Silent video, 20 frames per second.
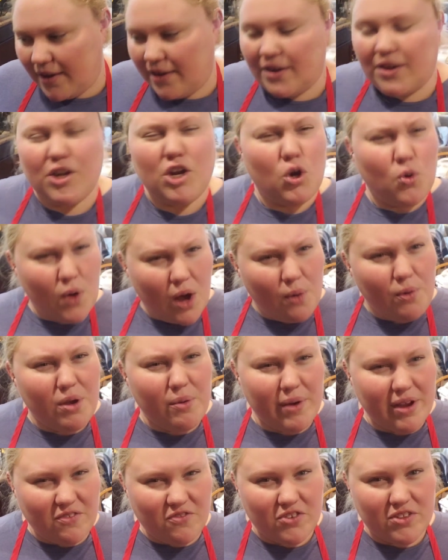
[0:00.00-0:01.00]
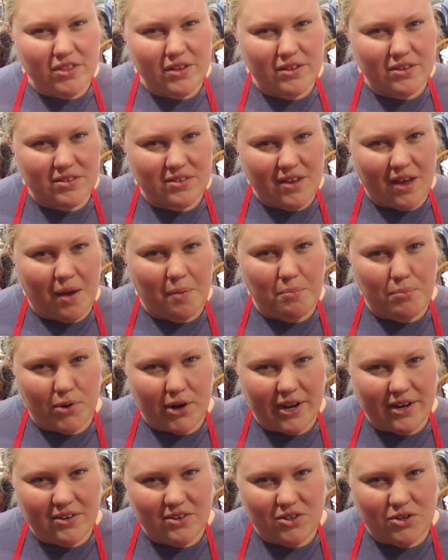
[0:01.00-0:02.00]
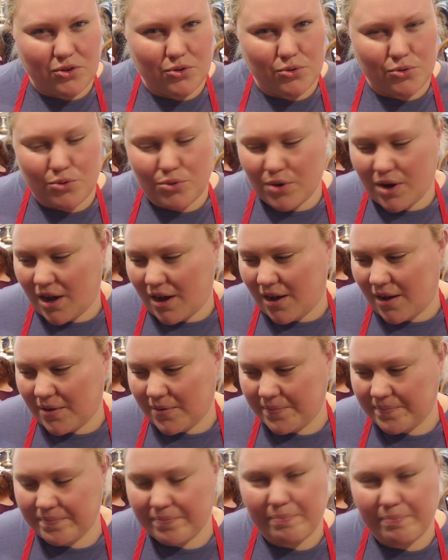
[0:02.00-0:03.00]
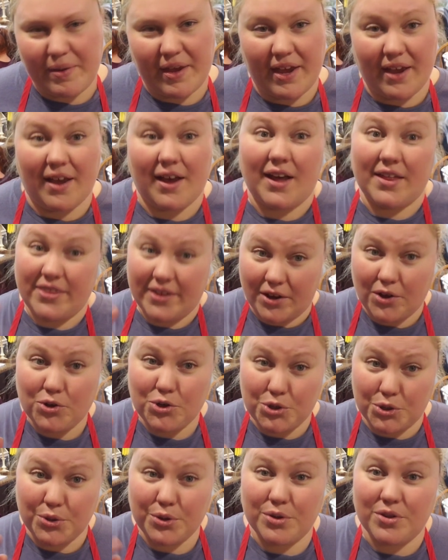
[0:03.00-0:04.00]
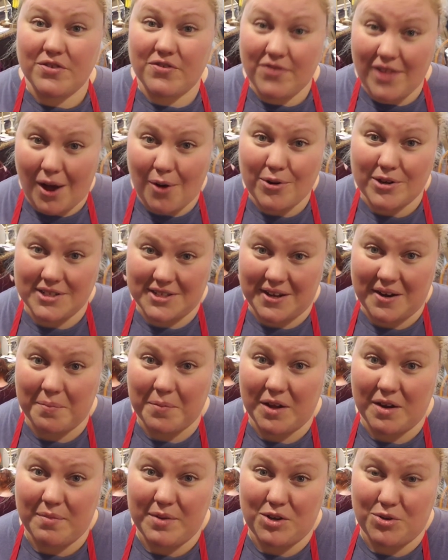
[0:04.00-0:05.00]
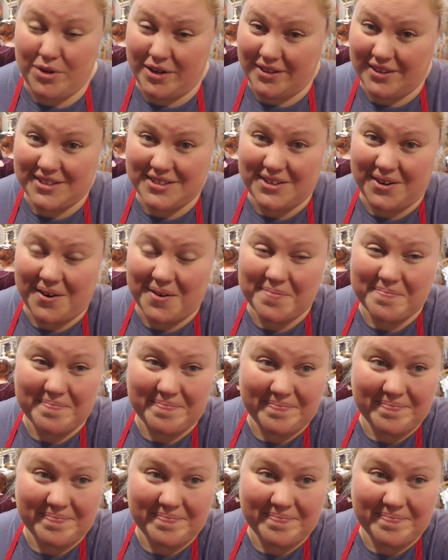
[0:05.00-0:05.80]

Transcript: You know, while we wait for this uh, bread to uh, bake, I think I'll show you the flowers that I'm going to be doing this year.